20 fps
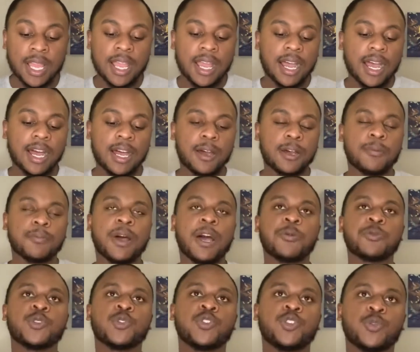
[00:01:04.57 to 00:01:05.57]
I
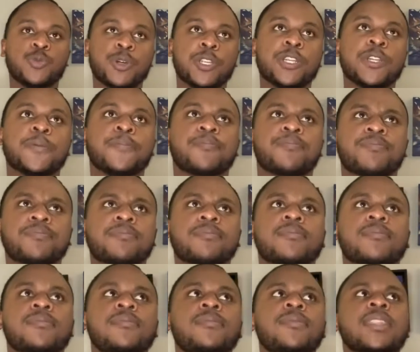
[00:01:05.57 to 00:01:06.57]
was on Twitter
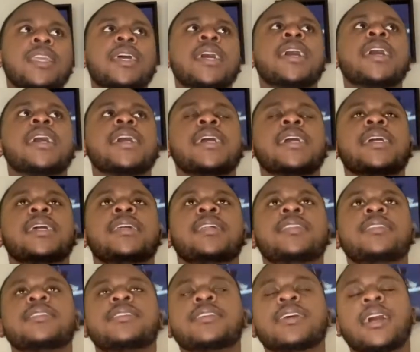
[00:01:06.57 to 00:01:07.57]

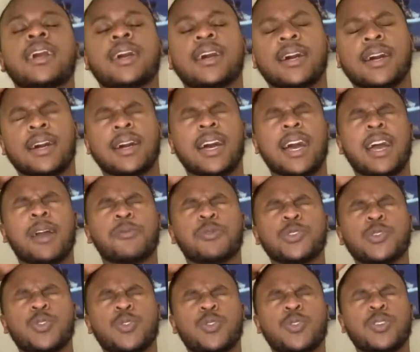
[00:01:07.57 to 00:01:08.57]
and I
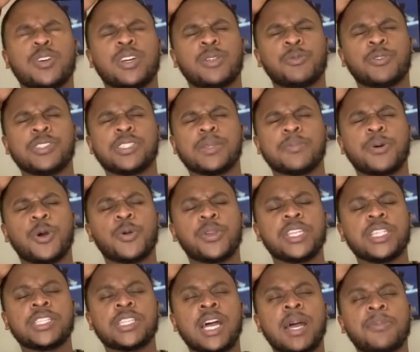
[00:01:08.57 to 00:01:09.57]
was on Poke
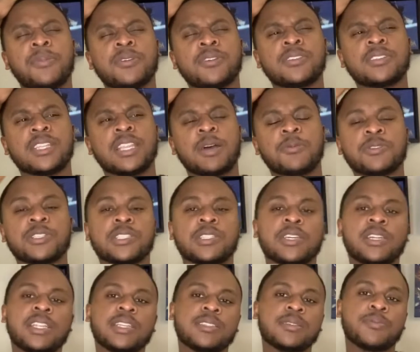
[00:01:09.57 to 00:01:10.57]
Shoppers, and I was
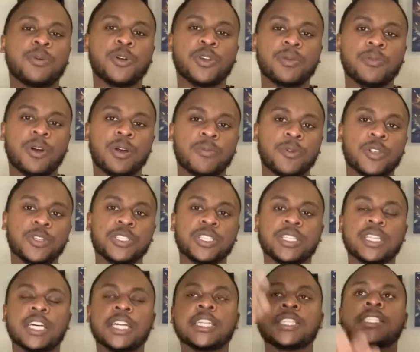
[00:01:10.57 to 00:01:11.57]
looking at some Pokemon
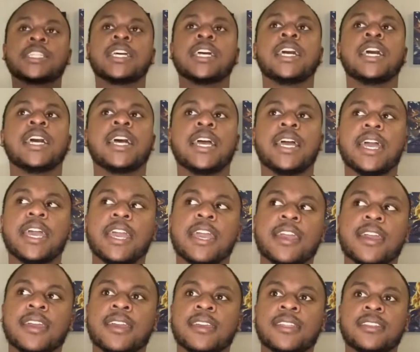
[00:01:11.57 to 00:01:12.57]
merchandise.
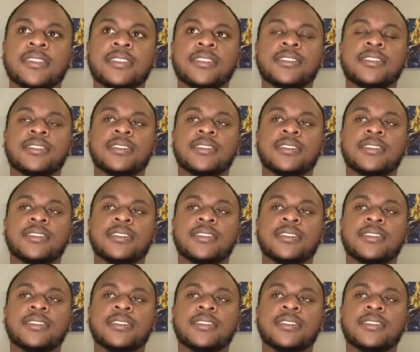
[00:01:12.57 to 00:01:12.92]
And